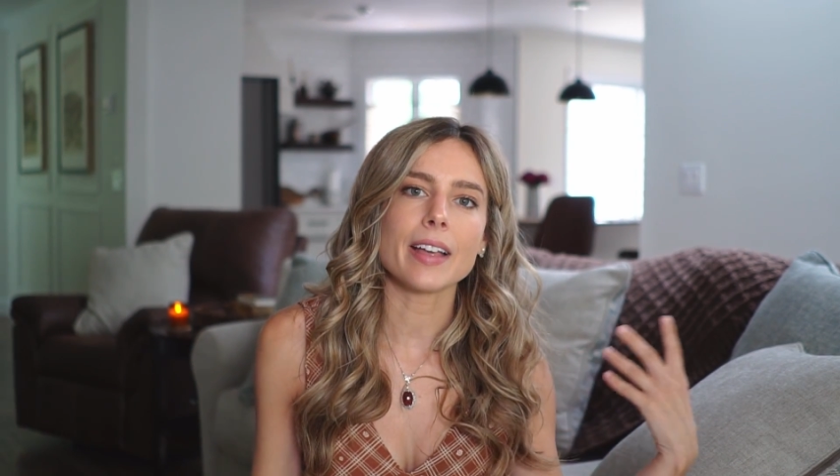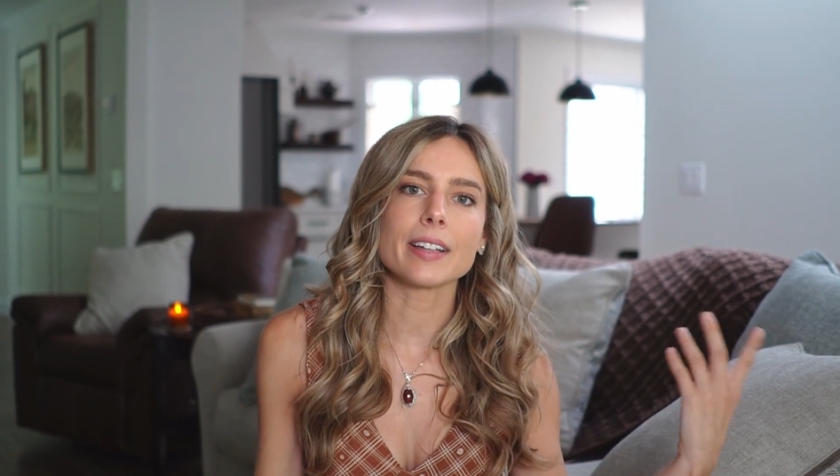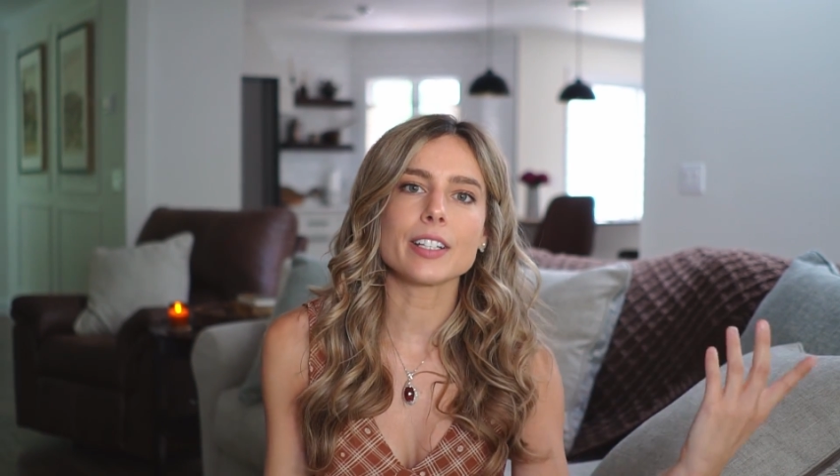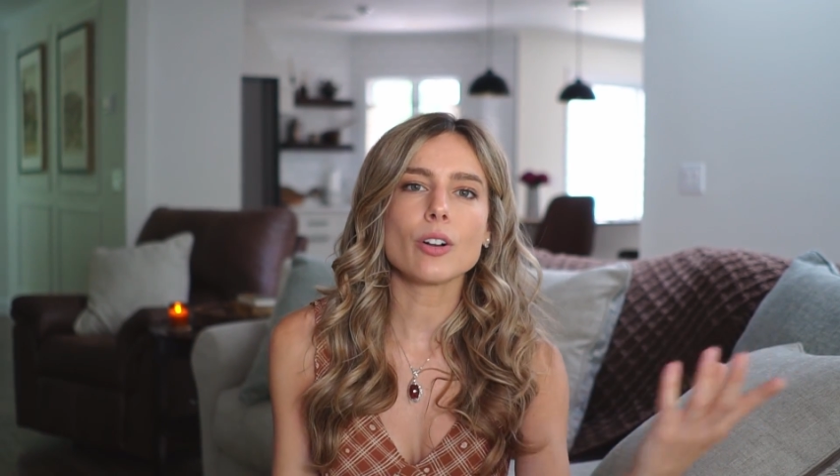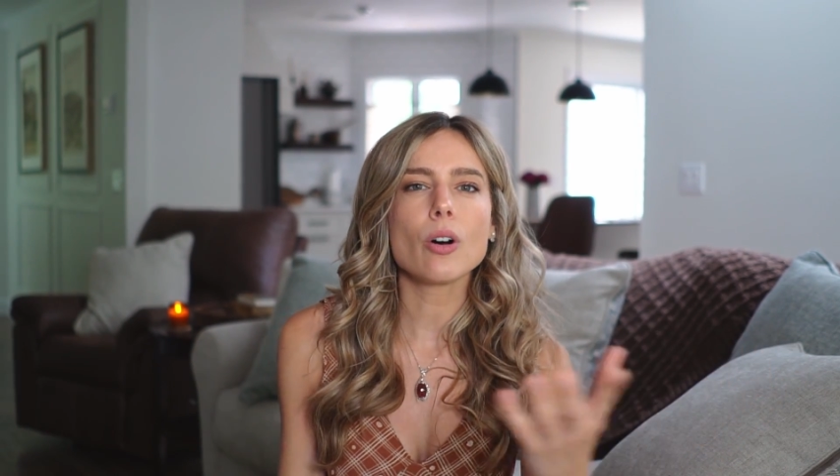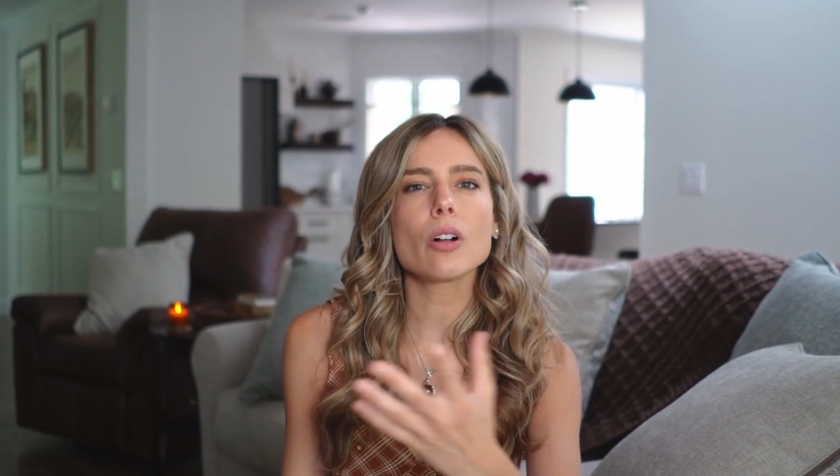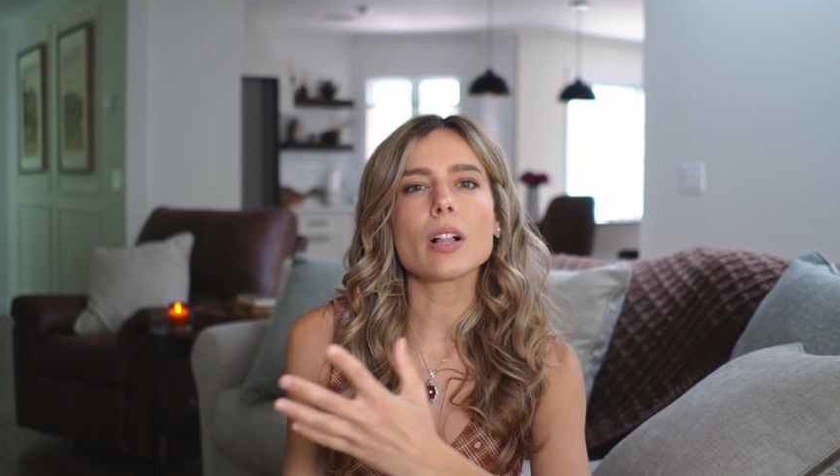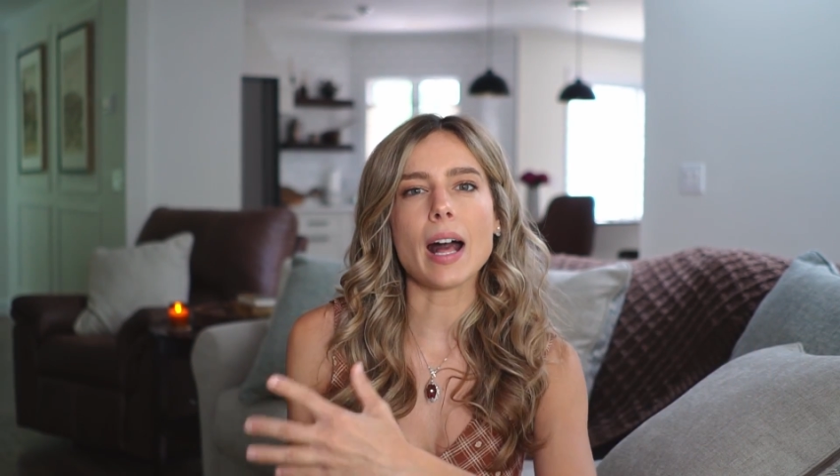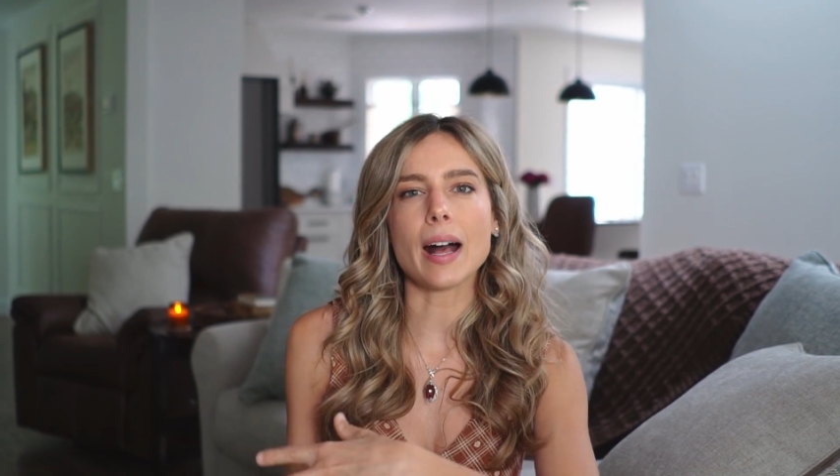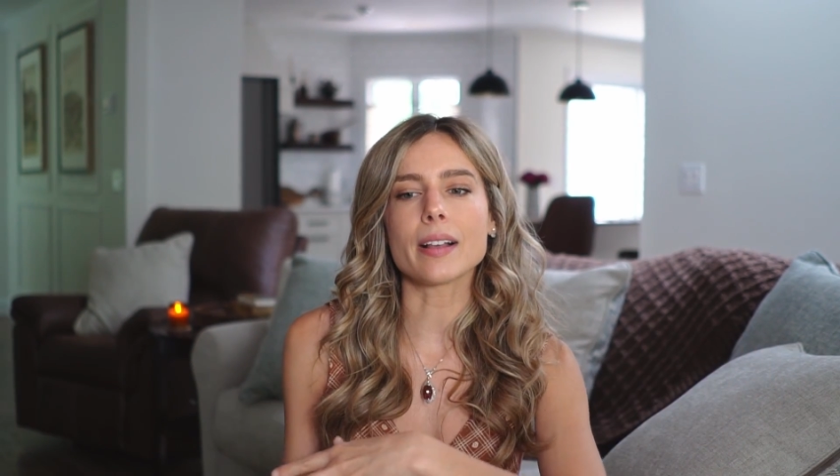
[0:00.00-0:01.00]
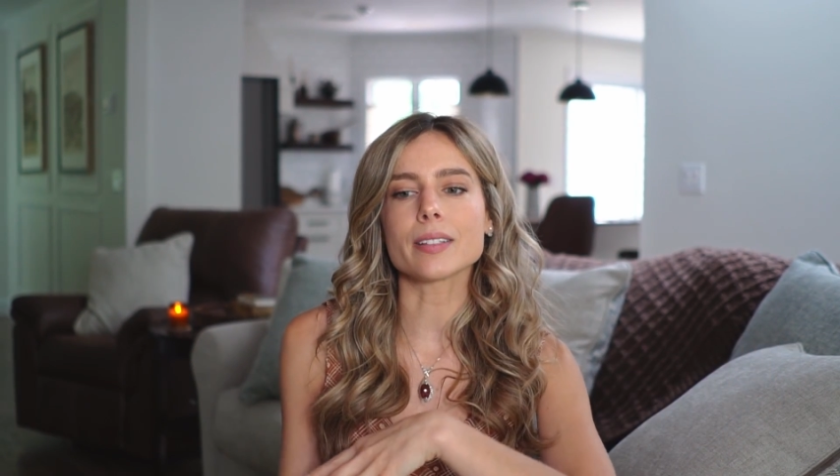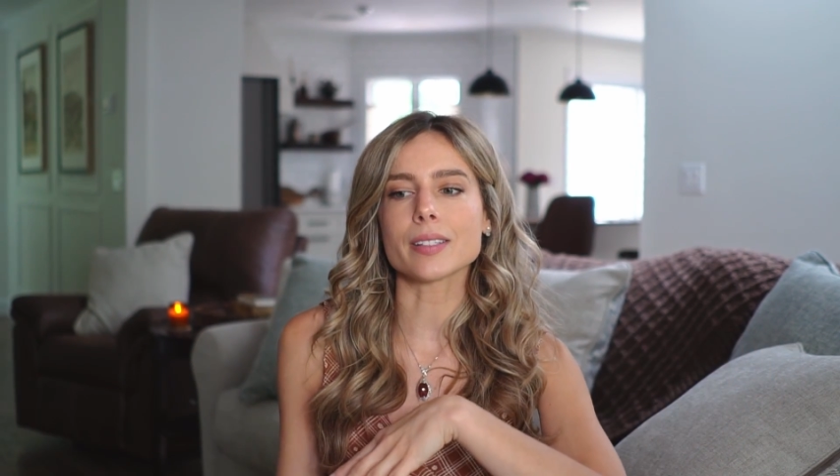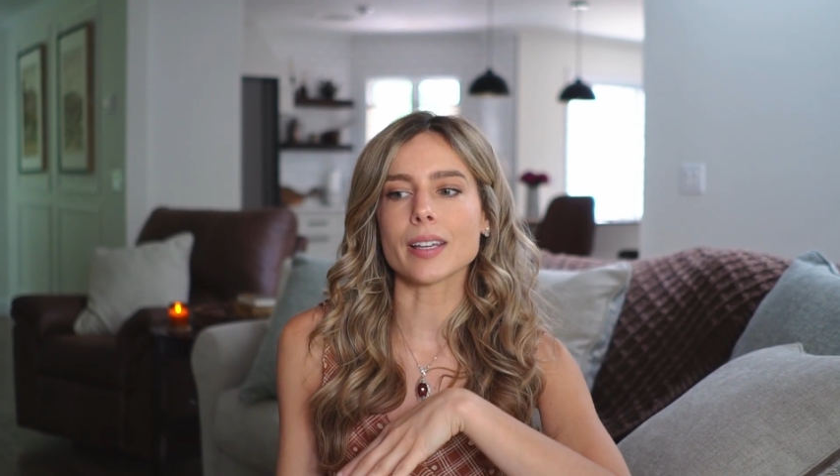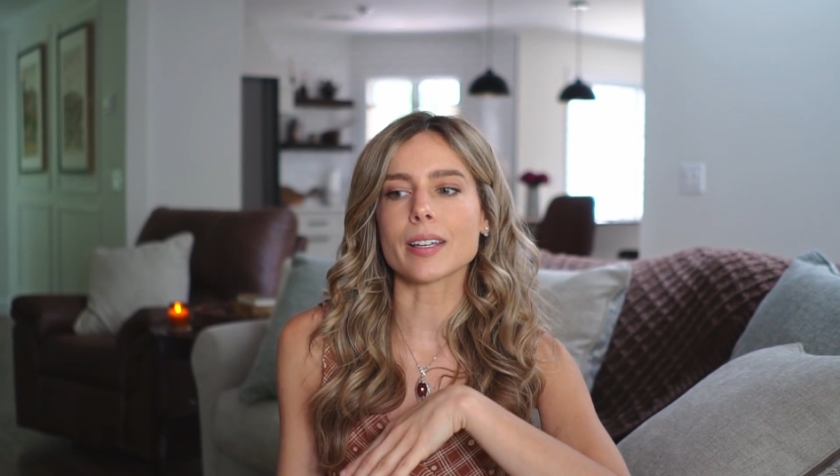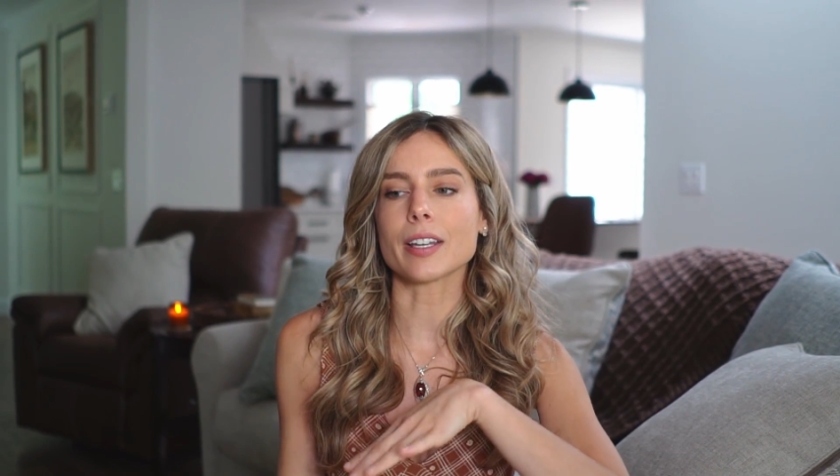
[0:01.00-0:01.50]
And it all
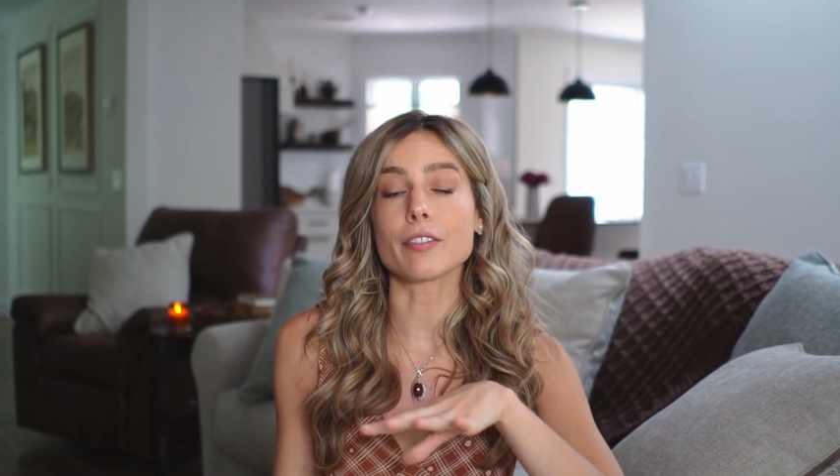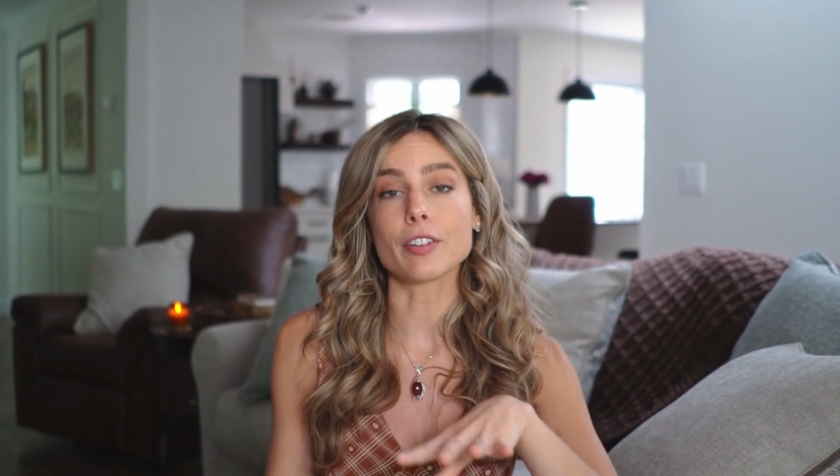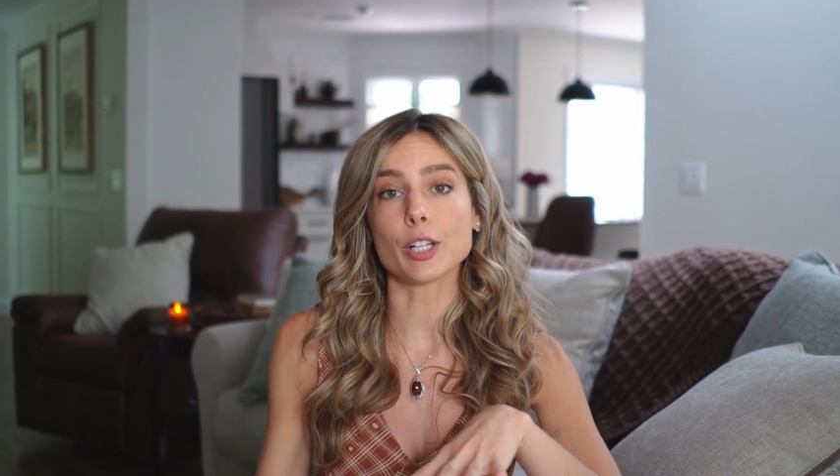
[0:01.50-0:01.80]
has like an